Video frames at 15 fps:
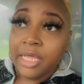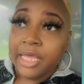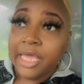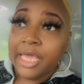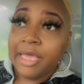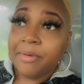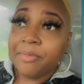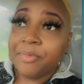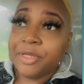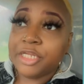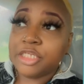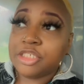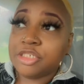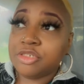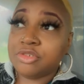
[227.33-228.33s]
And
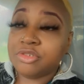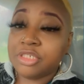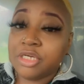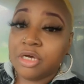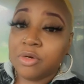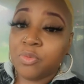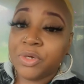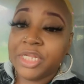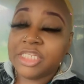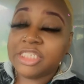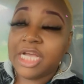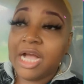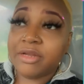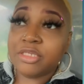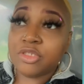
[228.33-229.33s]
when a child
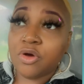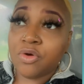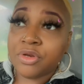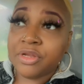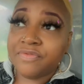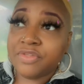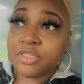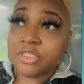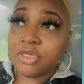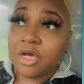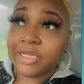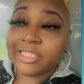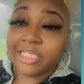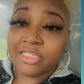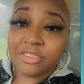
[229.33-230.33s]
is old enough to
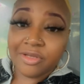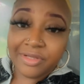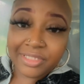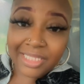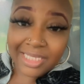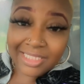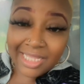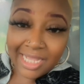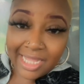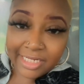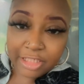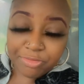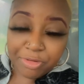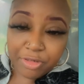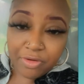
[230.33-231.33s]
talk, there's certain things they got
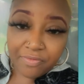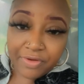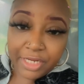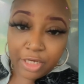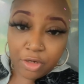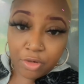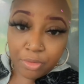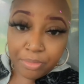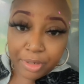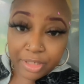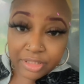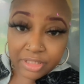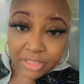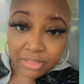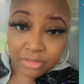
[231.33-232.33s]
to speak over their own
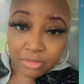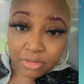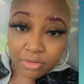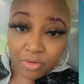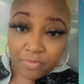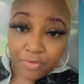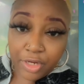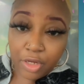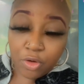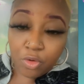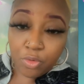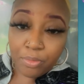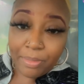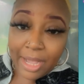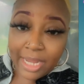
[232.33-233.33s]
person, over their
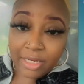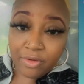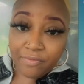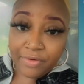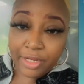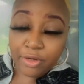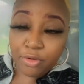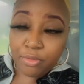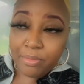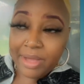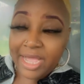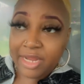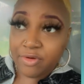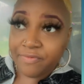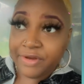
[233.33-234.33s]
own body, over their own
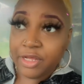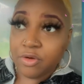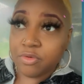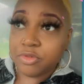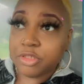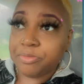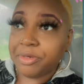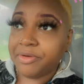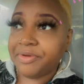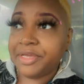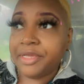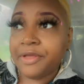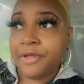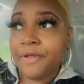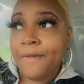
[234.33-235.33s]
mind, over their own
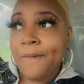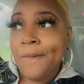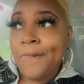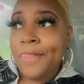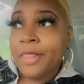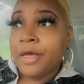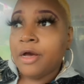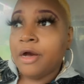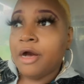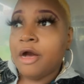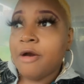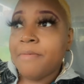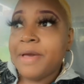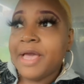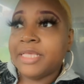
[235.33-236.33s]
spirit.
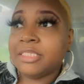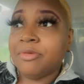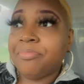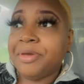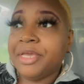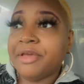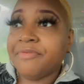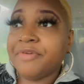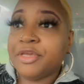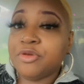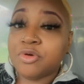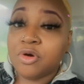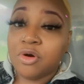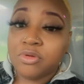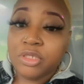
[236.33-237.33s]
As a parent,
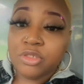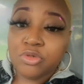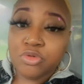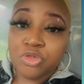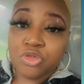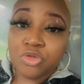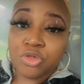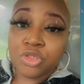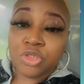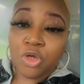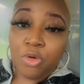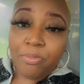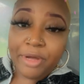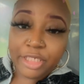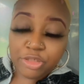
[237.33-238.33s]
you can only do
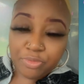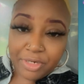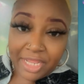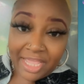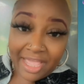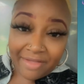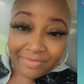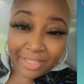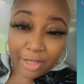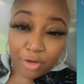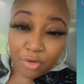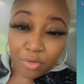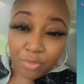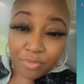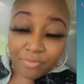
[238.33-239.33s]
so much when they have
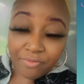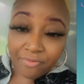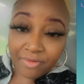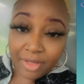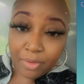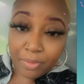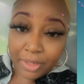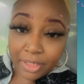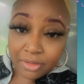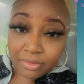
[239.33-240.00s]
their own free will.